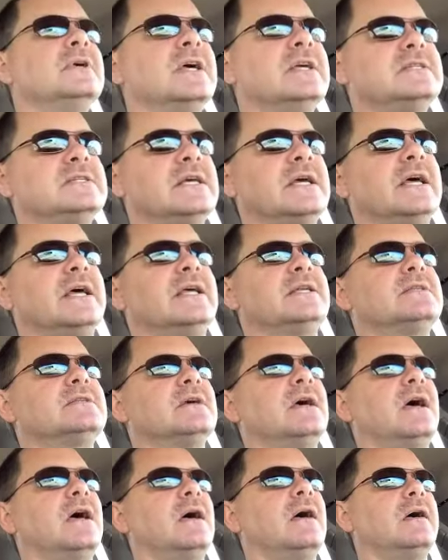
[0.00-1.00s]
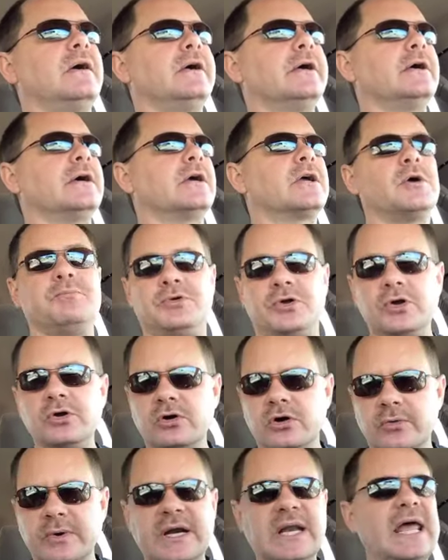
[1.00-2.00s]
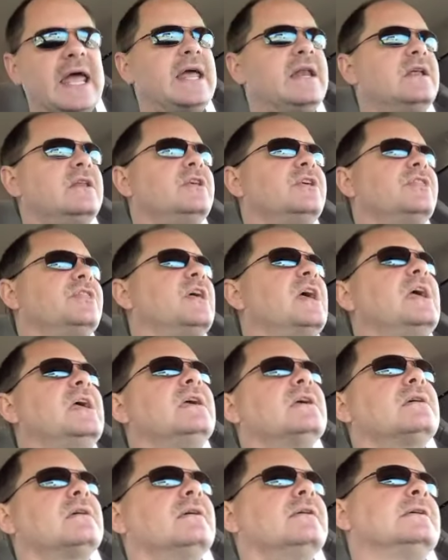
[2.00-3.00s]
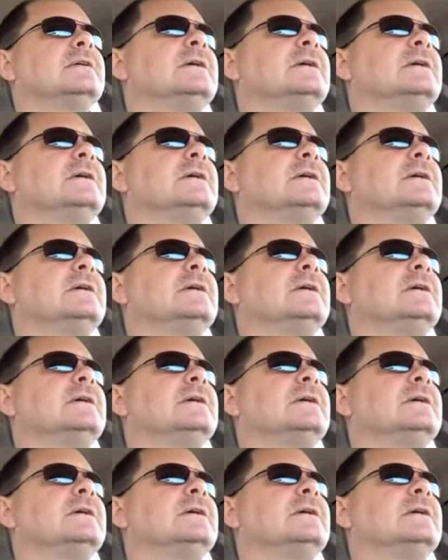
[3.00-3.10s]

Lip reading: Is it computer related, you think?